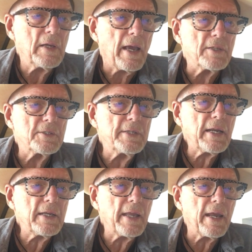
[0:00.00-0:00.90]
as
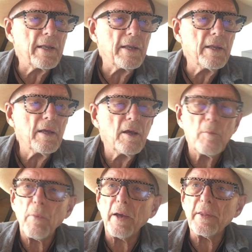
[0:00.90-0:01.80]
dictated
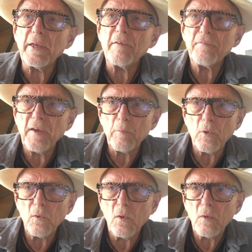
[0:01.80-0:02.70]
by the
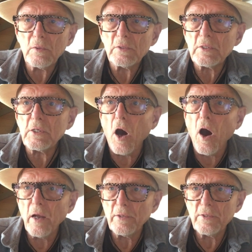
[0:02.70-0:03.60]
ephemeral
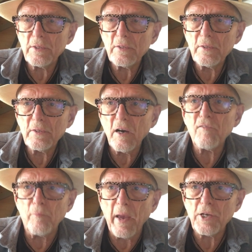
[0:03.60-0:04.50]
gods
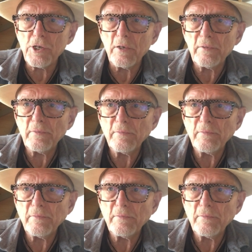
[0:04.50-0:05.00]
of measure.